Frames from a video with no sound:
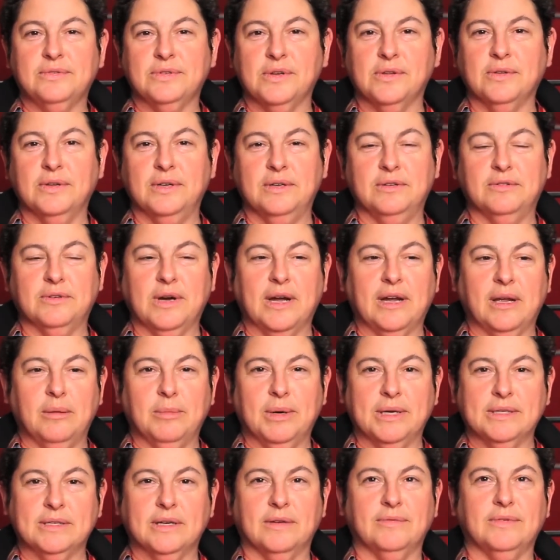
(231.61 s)
slowly
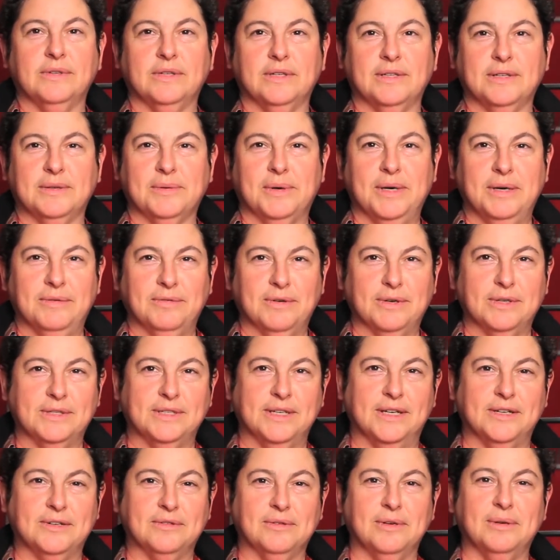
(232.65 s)
dragging myself into the 21st
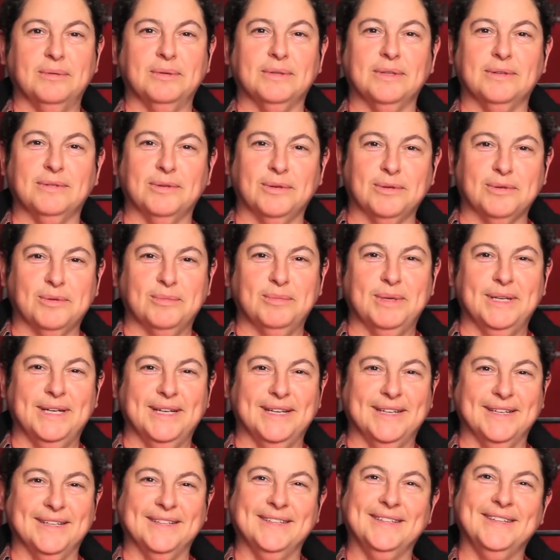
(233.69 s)
century with the social
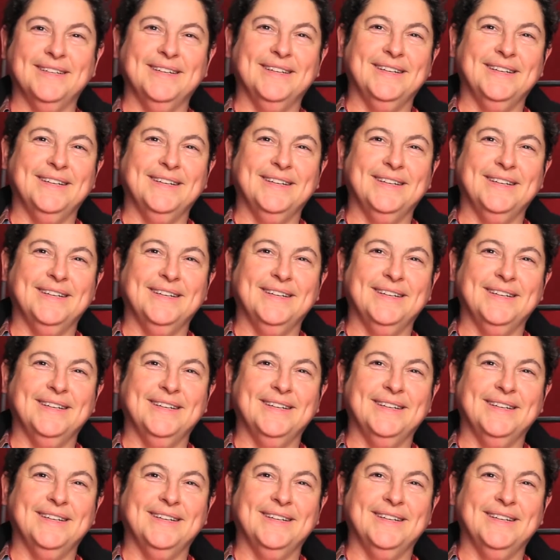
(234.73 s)
media.